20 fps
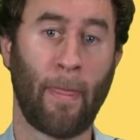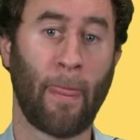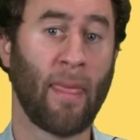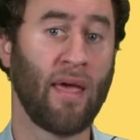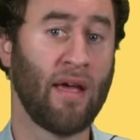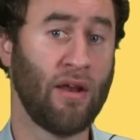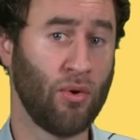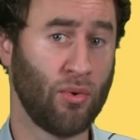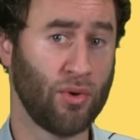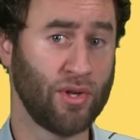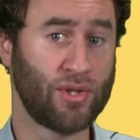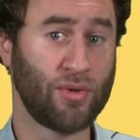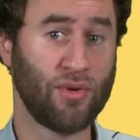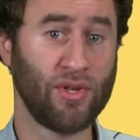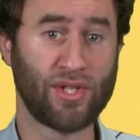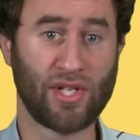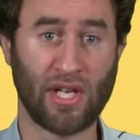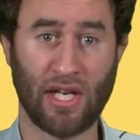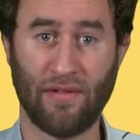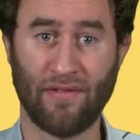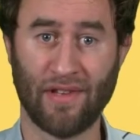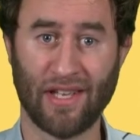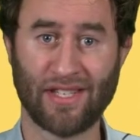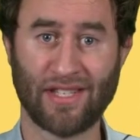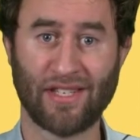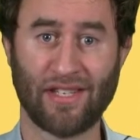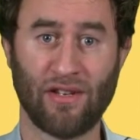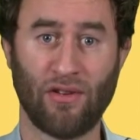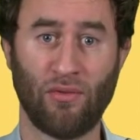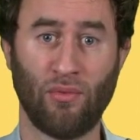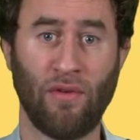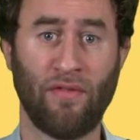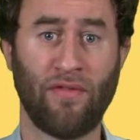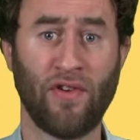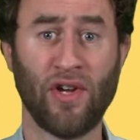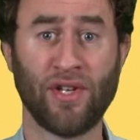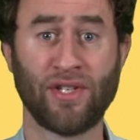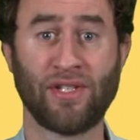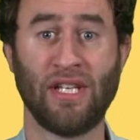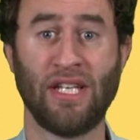In order to achieve this, we
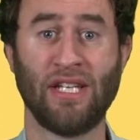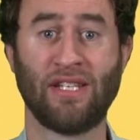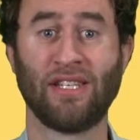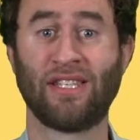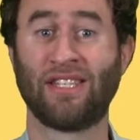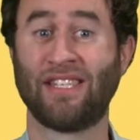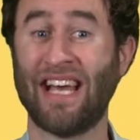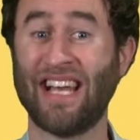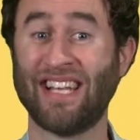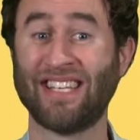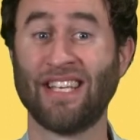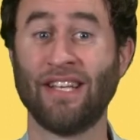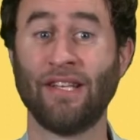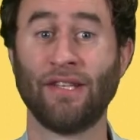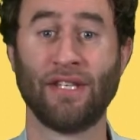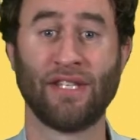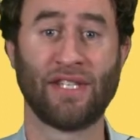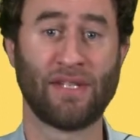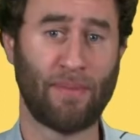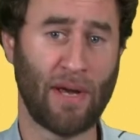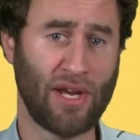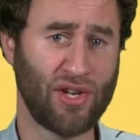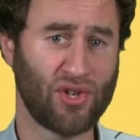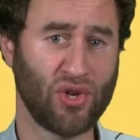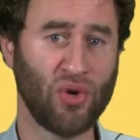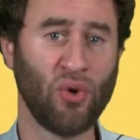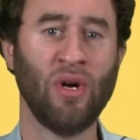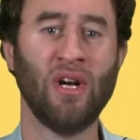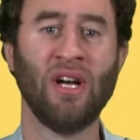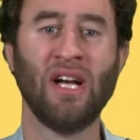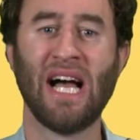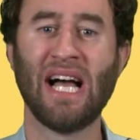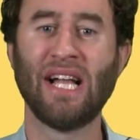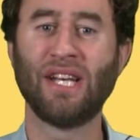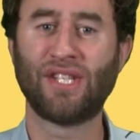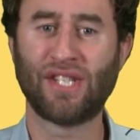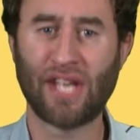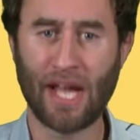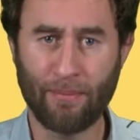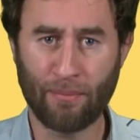first need to set the spatial and
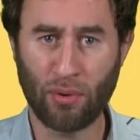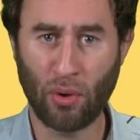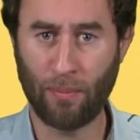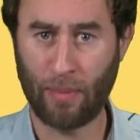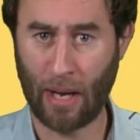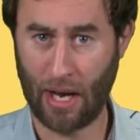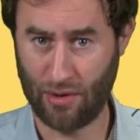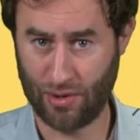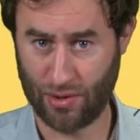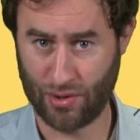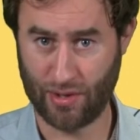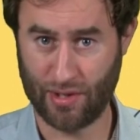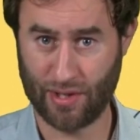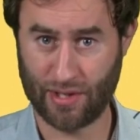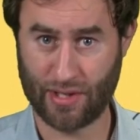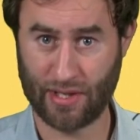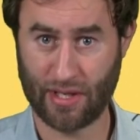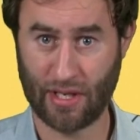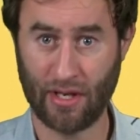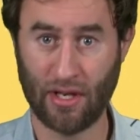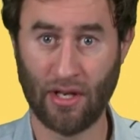temporal boundaries